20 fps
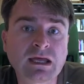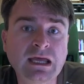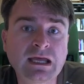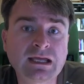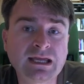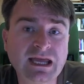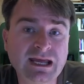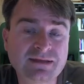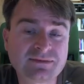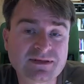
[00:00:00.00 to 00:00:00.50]

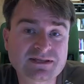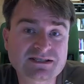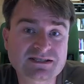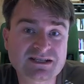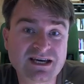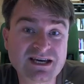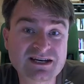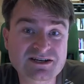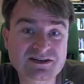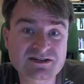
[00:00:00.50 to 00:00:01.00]
can this
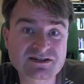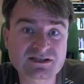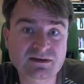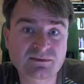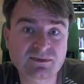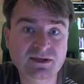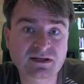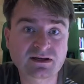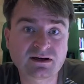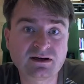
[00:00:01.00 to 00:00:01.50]
teach us
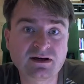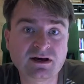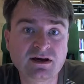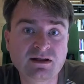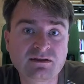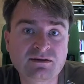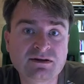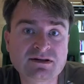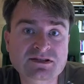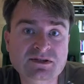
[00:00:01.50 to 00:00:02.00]
something?
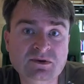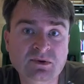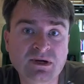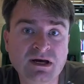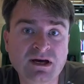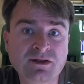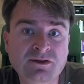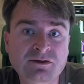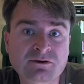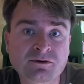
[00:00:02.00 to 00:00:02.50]
These three
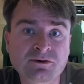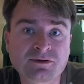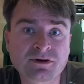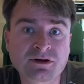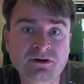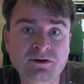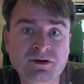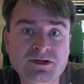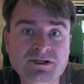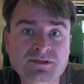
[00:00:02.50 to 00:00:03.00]
ethical
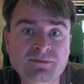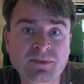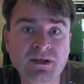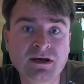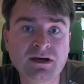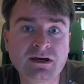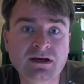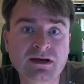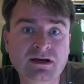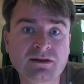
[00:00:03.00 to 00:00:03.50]
theories.
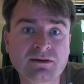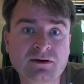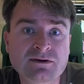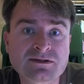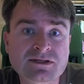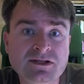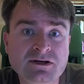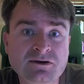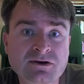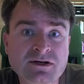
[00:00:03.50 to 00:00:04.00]
Can those
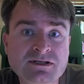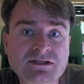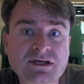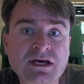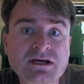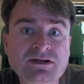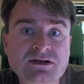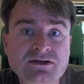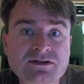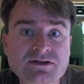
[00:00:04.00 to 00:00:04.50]
theories
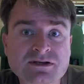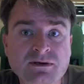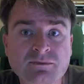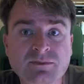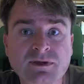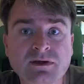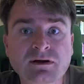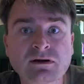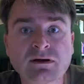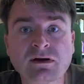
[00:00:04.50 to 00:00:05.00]
teach us
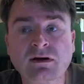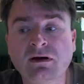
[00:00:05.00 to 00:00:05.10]
something?